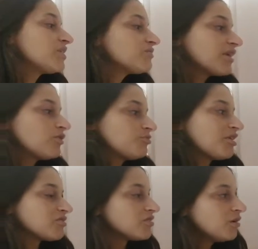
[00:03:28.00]
We don't care
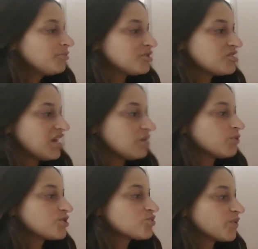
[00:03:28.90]
about the numbers yet,
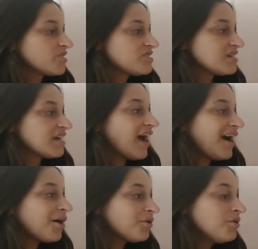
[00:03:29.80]
we just want to see
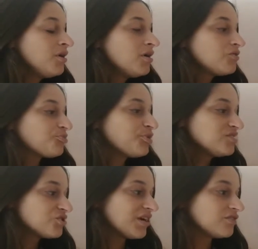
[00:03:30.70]
how the
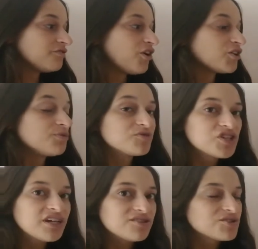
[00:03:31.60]
pressure and the volume
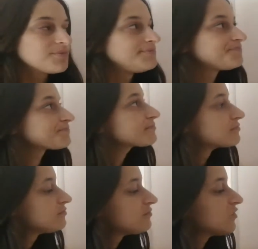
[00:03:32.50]
change.
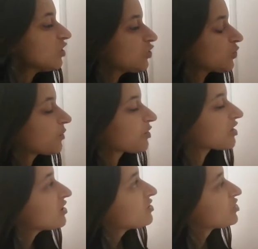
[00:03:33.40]
So what we're
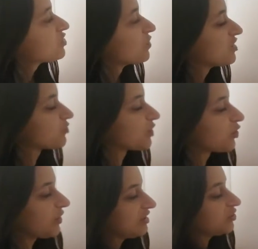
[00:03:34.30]
going to do is we're
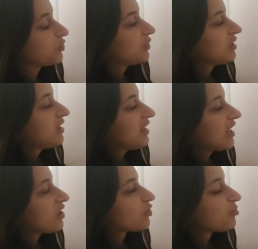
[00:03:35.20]
going to
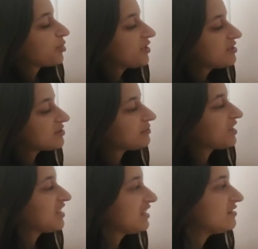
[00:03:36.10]
either put in some
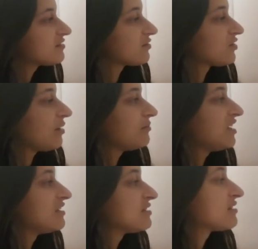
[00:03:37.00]
heat, so that
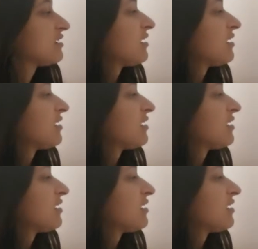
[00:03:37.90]
means